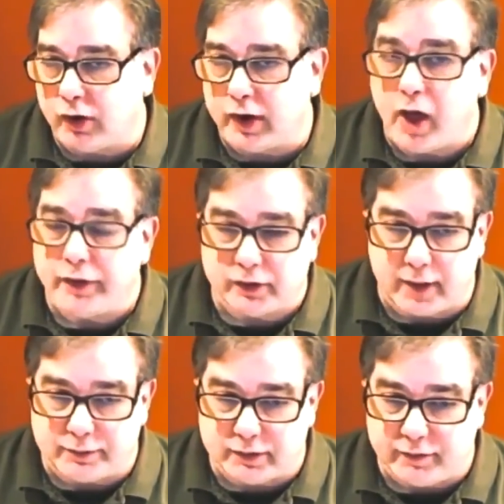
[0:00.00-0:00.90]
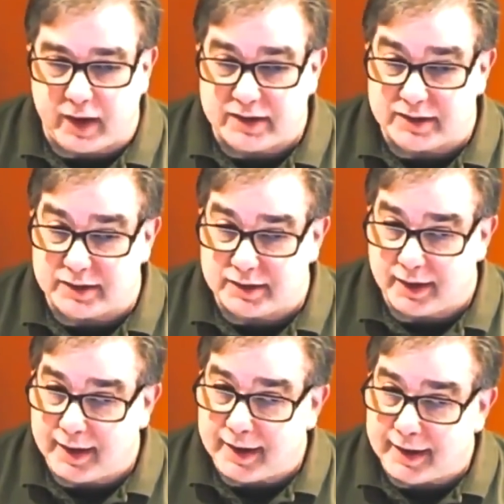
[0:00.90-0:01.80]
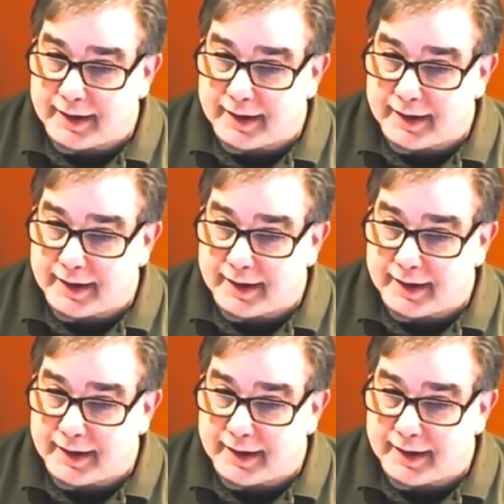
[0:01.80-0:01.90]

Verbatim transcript: on other types of devices.